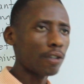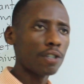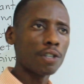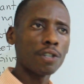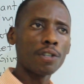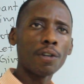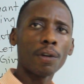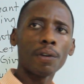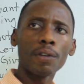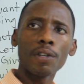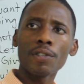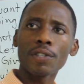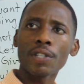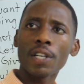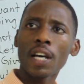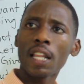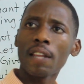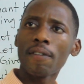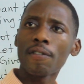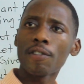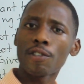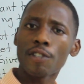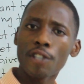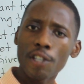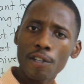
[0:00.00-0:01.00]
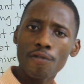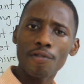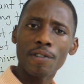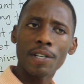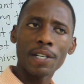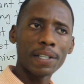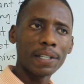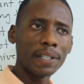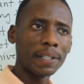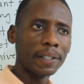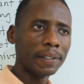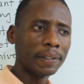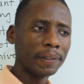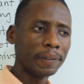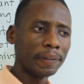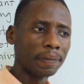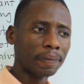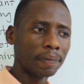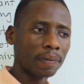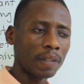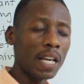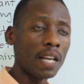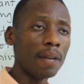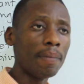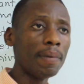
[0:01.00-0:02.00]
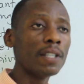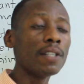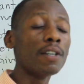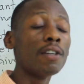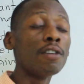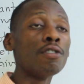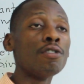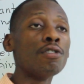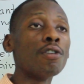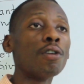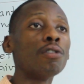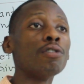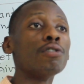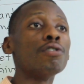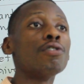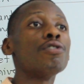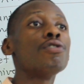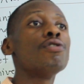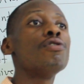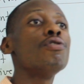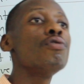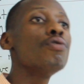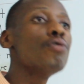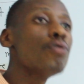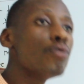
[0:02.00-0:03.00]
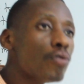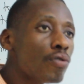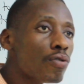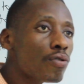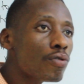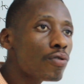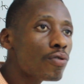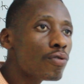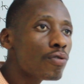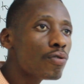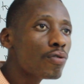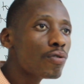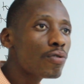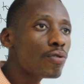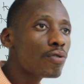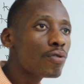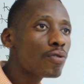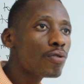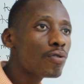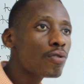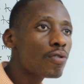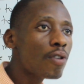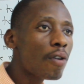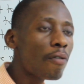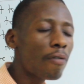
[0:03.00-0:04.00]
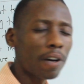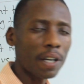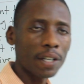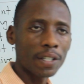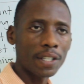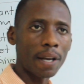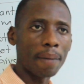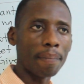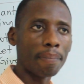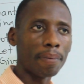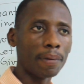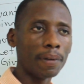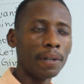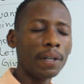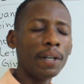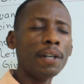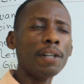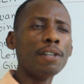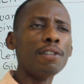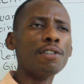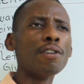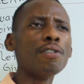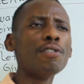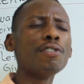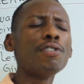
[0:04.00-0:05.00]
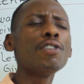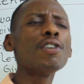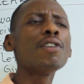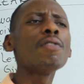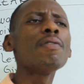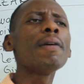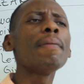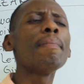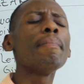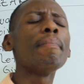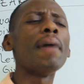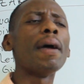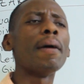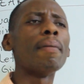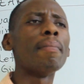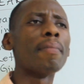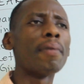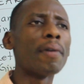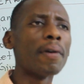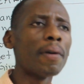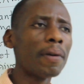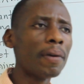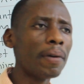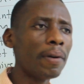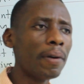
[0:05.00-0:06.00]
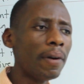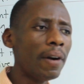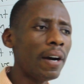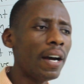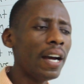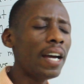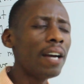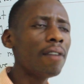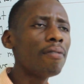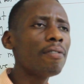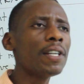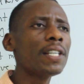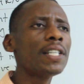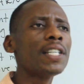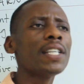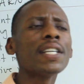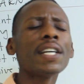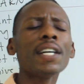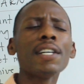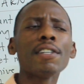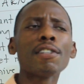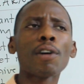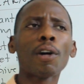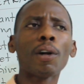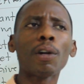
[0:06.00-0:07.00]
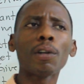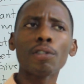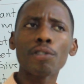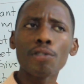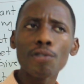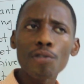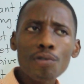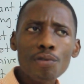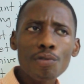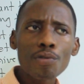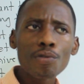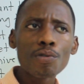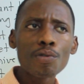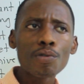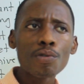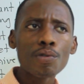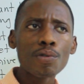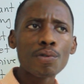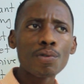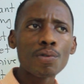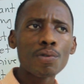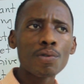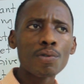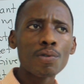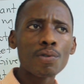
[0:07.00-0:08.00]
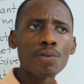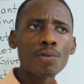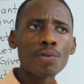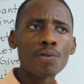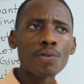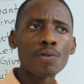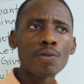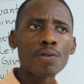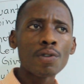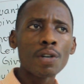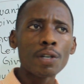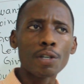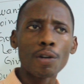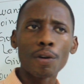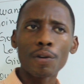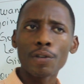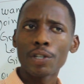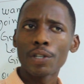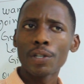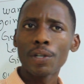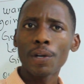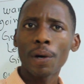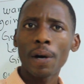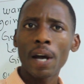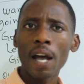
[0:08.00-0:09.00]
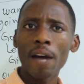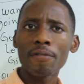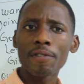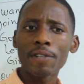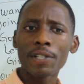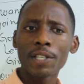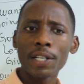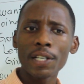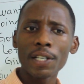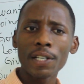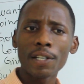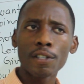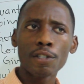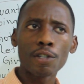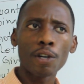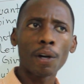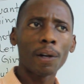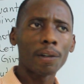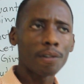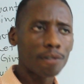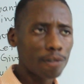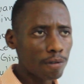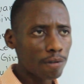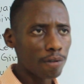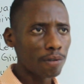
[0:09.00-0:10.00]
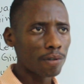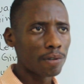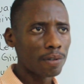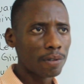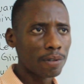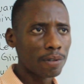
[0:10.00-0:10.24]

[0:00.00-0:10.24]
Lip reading: you know this kind of a secret? It means, don't you? For example, don't you remember everything I told you? Don't you know everything I told you?